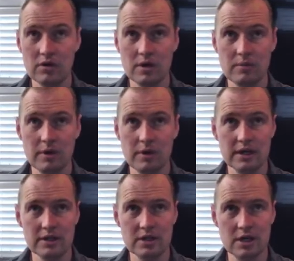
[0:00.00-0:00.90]
Well,
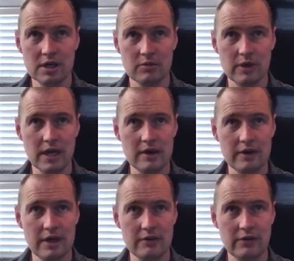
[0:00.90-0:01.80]
combine like terms. We
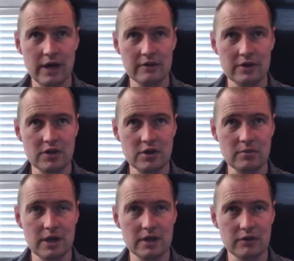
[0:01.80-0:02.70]
have a
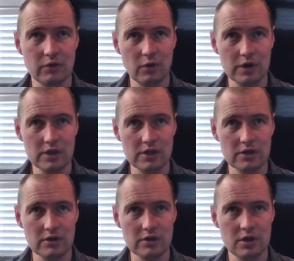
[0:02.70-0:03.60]
5q minus a
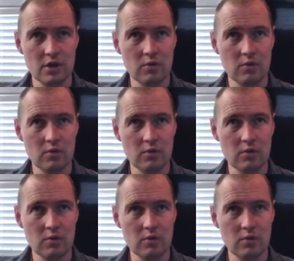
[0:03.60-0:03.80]
4q,